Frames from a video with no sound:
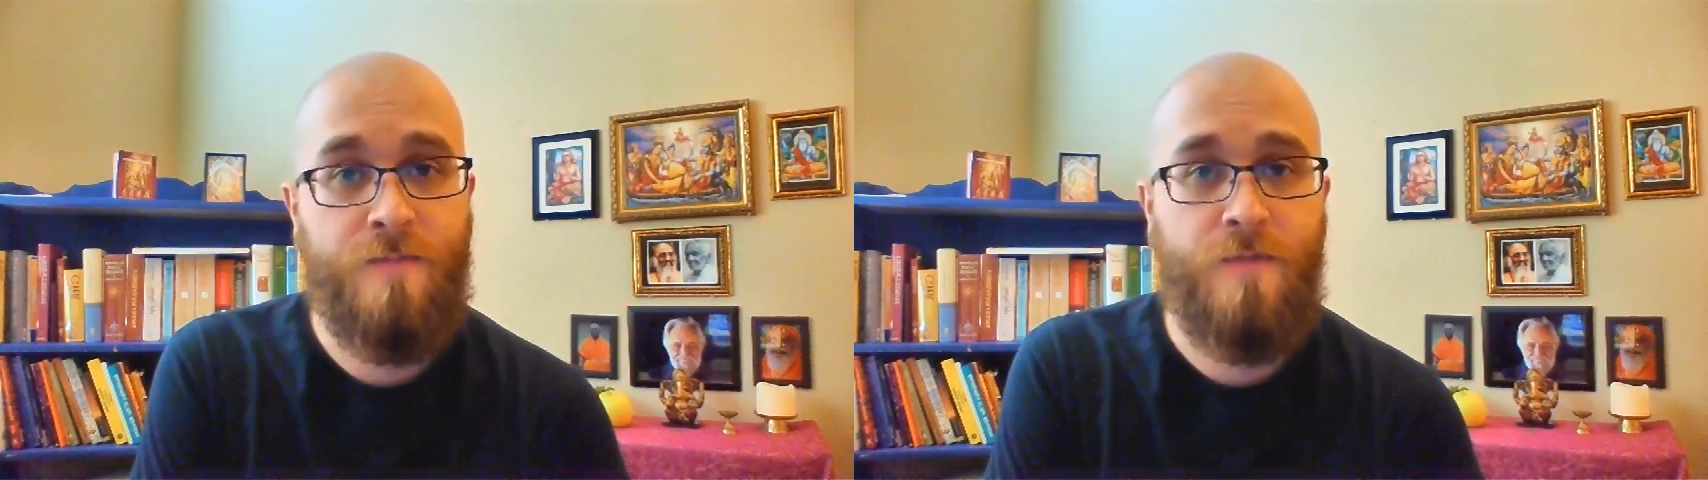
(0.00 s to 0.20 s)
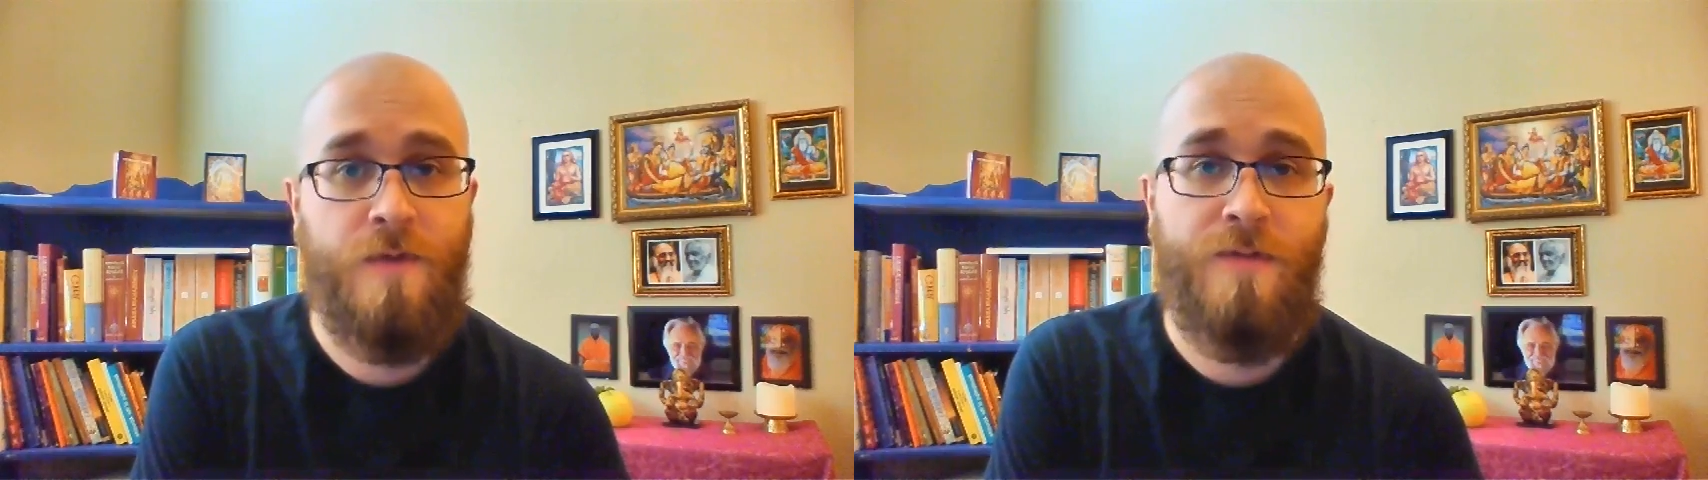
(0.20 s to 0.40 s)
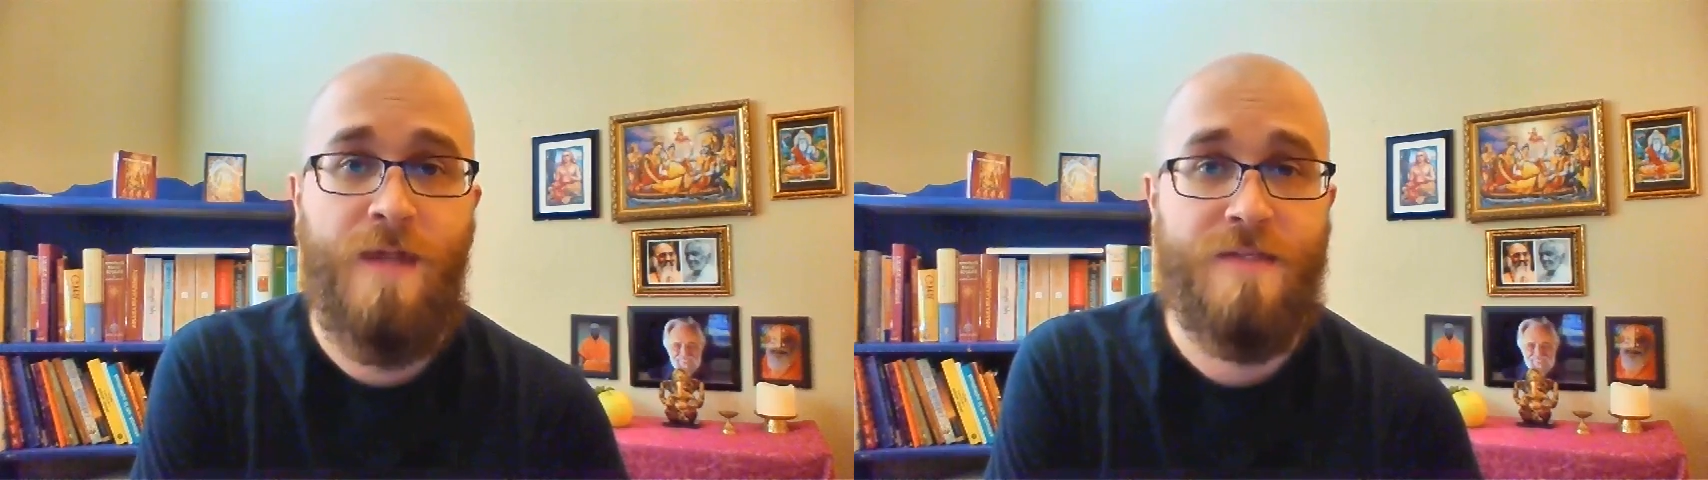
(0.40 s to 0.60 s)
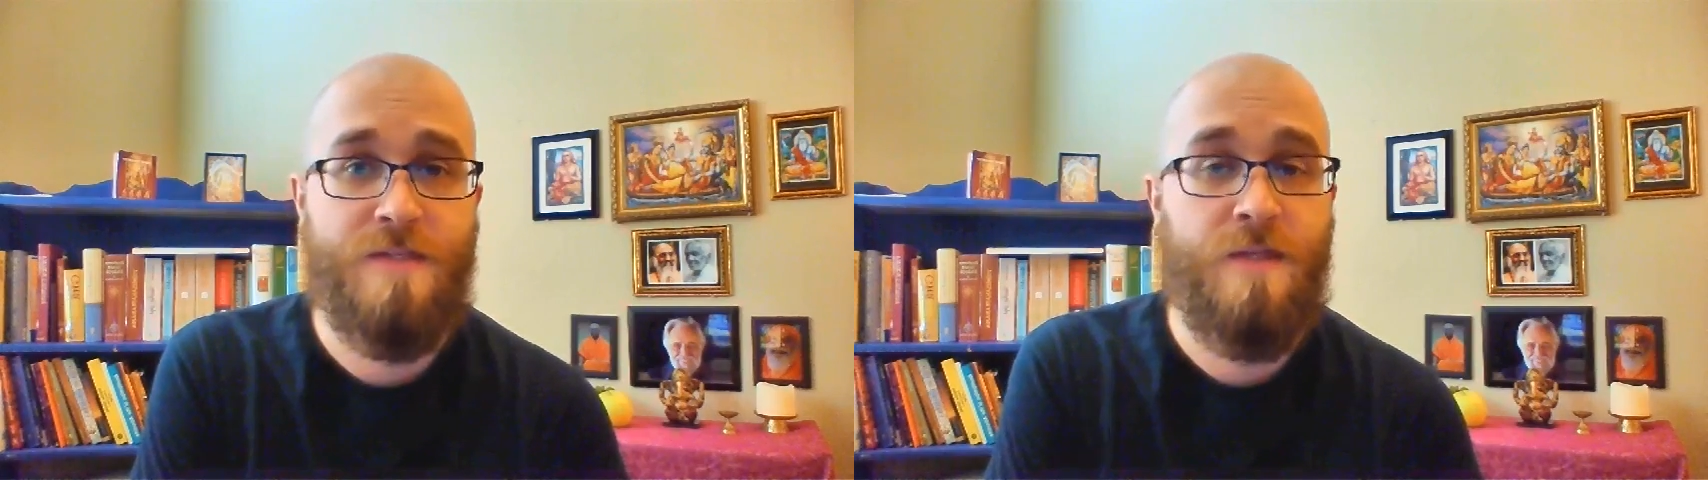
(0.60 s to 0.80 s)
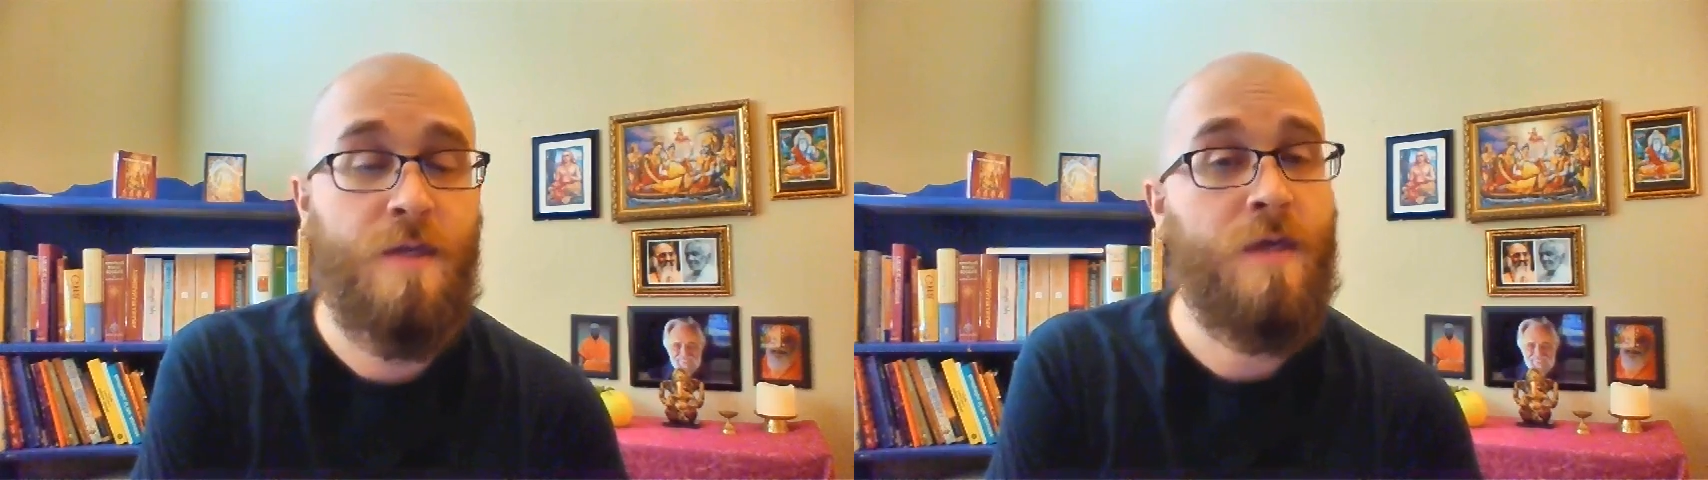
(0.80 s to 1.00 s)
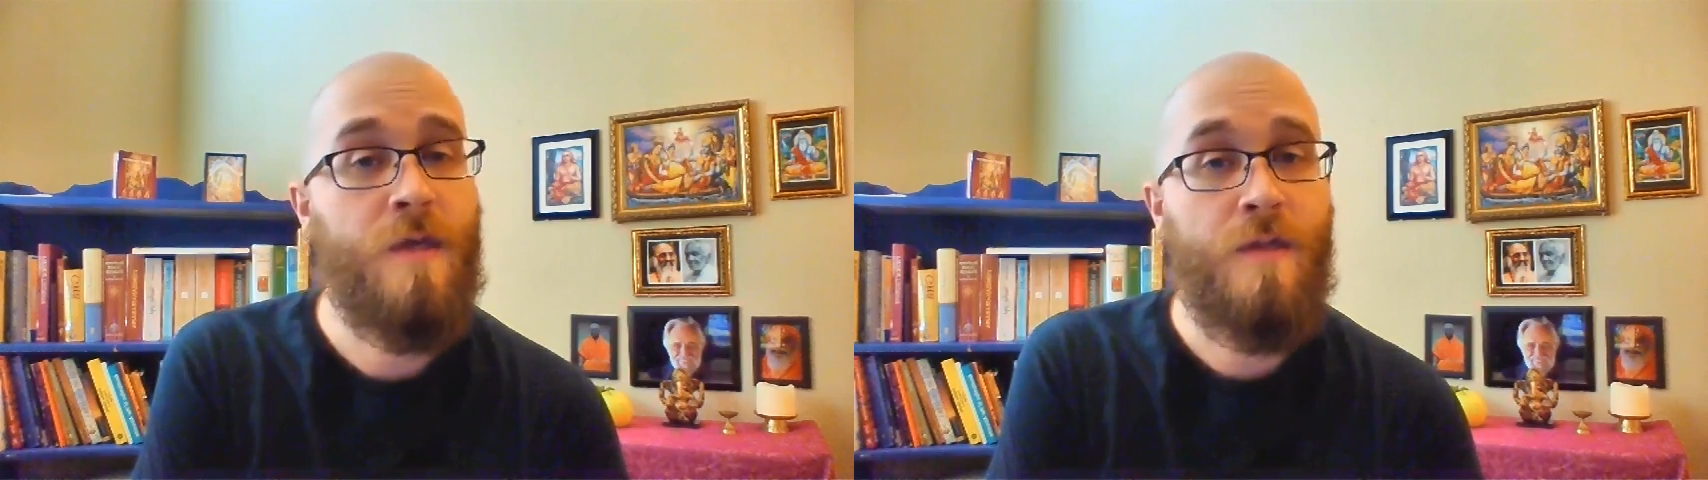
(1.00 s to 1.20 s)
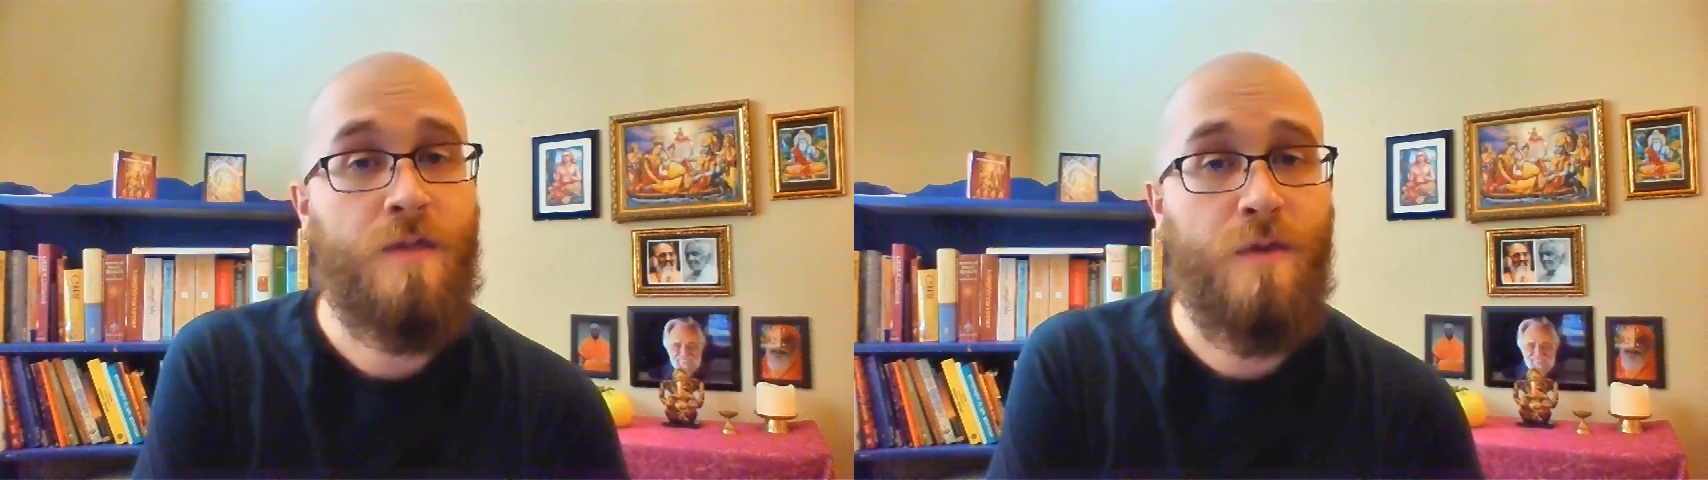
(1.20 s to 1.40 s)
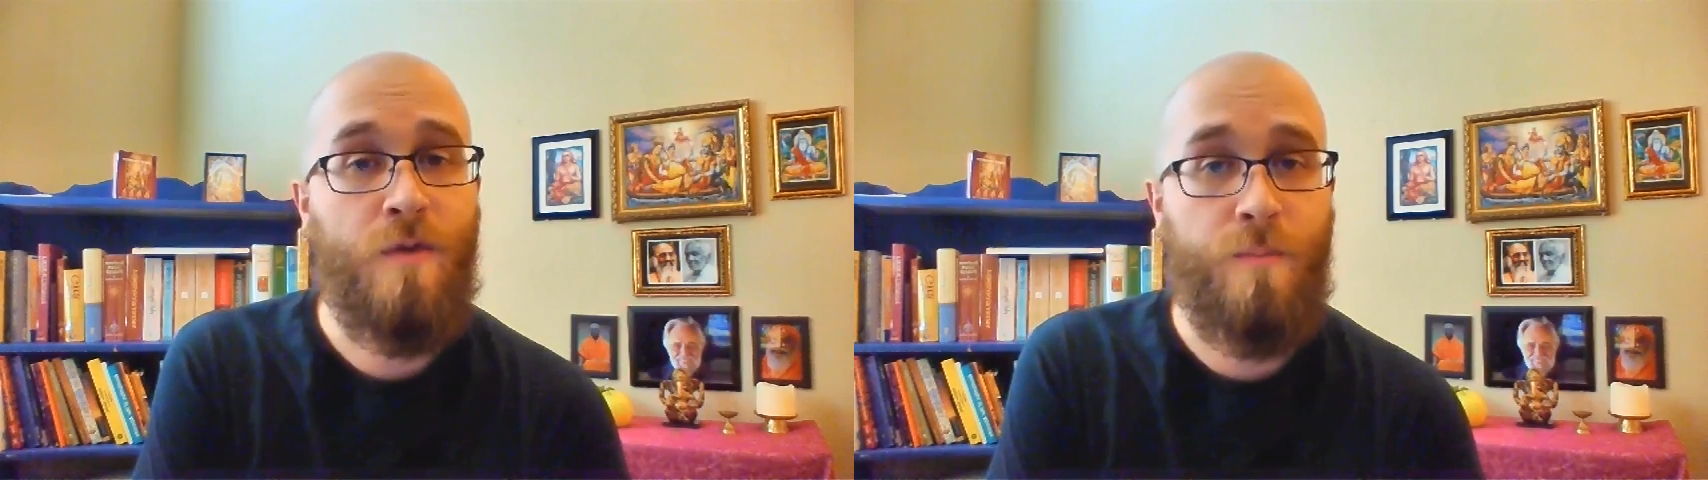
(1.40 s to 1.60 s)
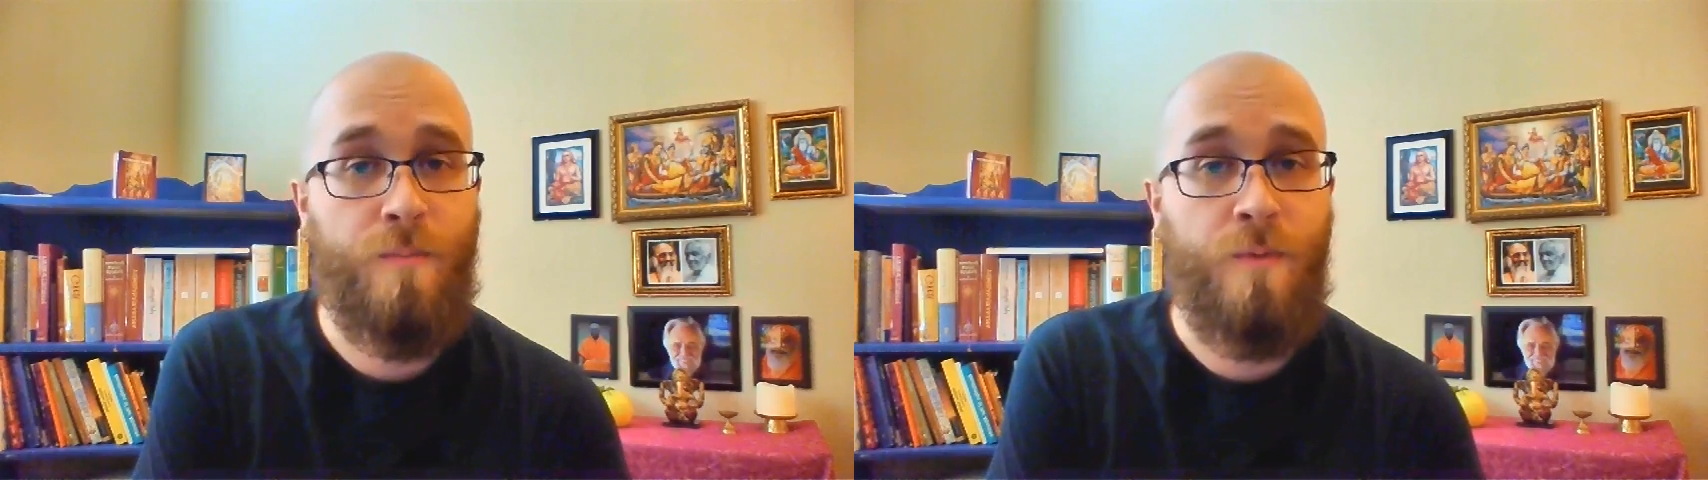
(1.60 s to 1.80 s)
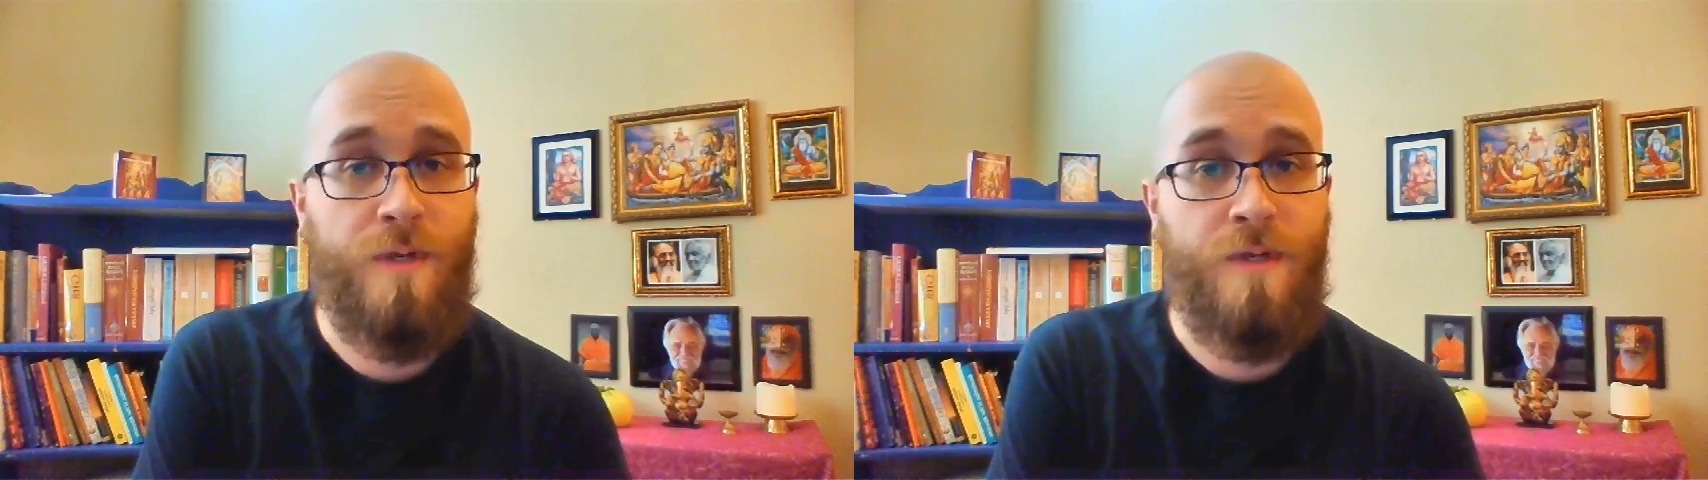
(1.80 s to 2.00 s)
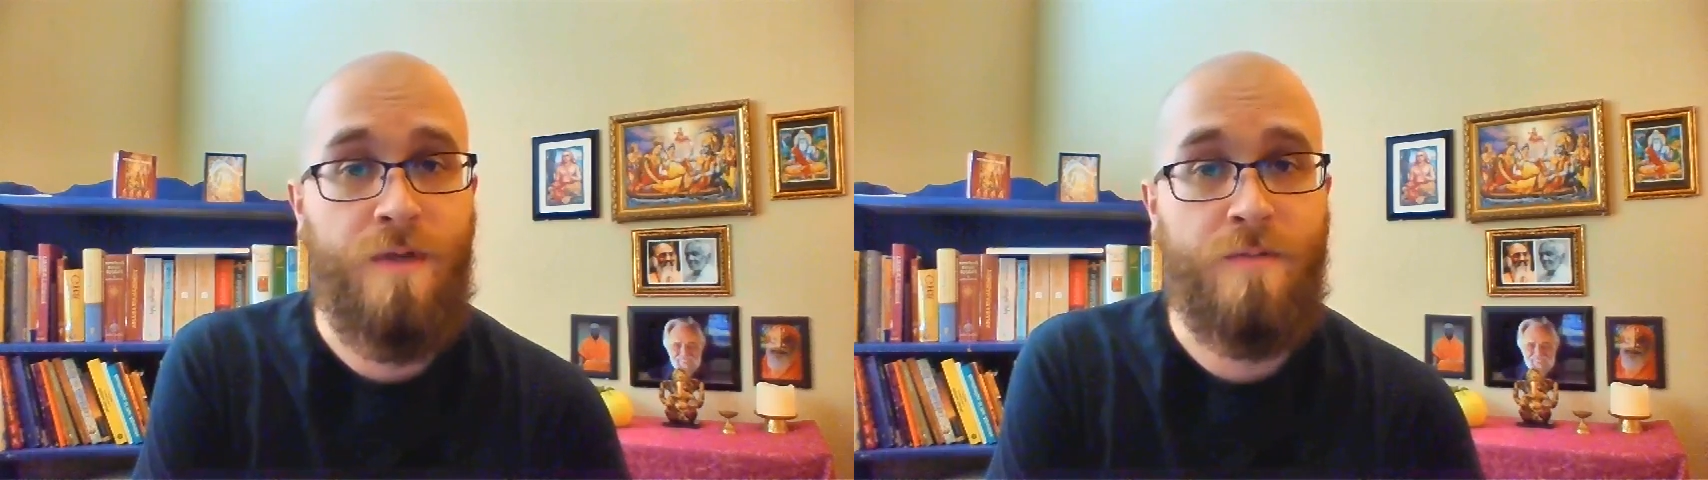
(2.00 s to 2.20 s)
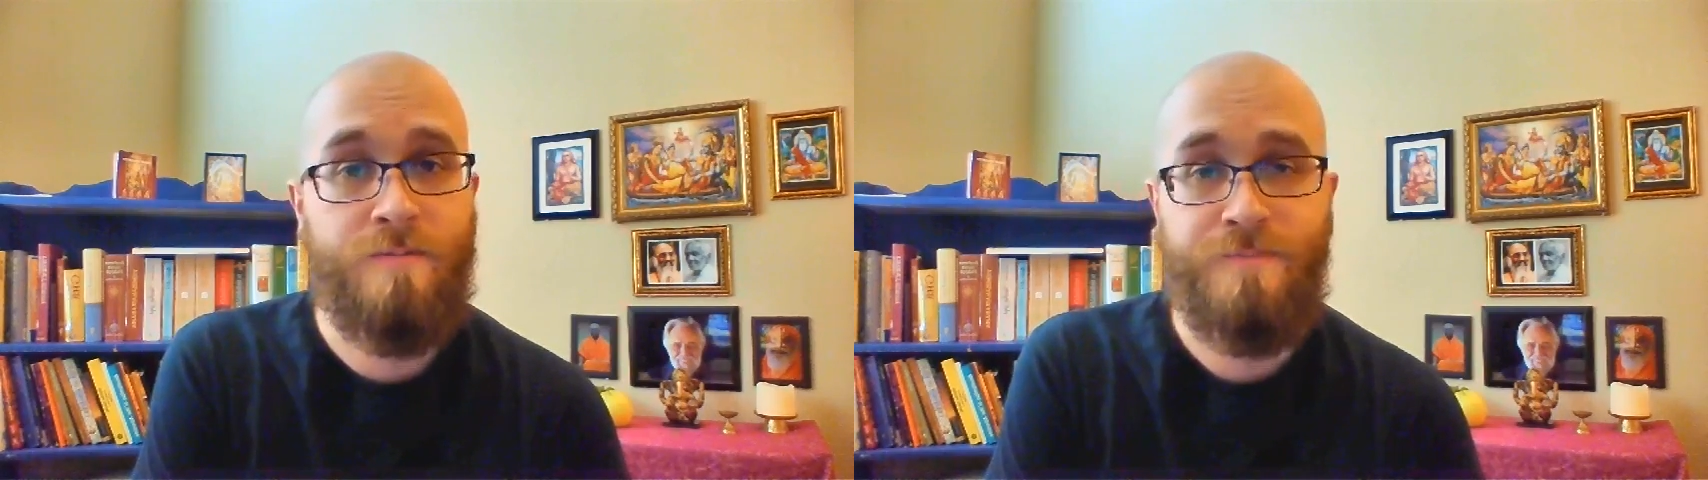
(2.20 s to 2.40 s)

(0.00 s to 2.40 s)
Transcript: All right, that's the whole point here.